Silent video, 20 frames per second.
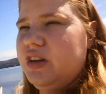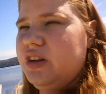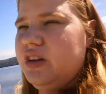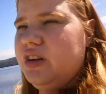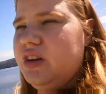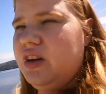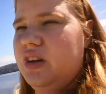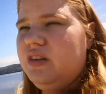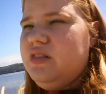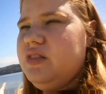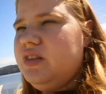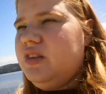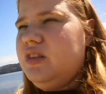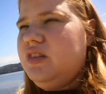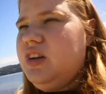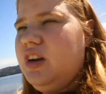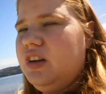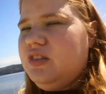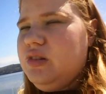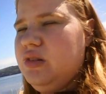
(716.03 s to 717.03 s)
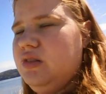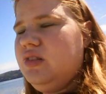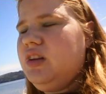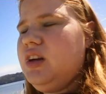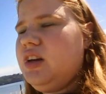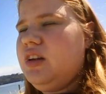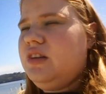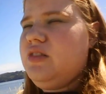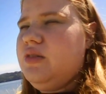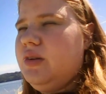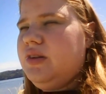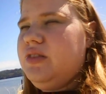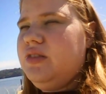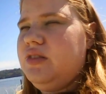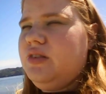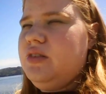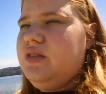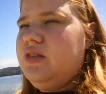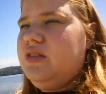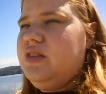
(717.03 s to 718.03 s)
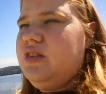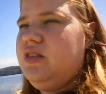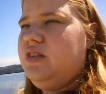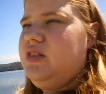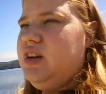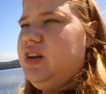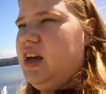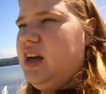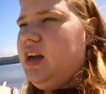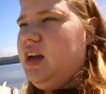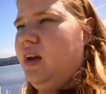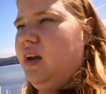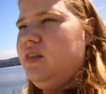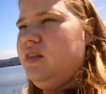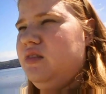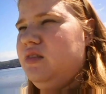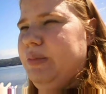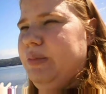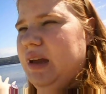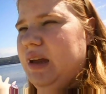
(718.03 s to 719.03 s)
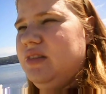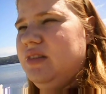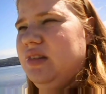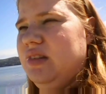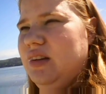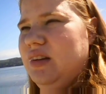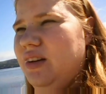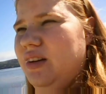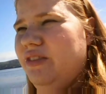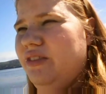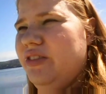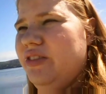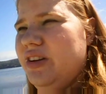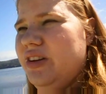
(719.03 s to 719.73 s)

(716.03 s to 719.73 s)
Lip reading: because the tickets were so dang expensive.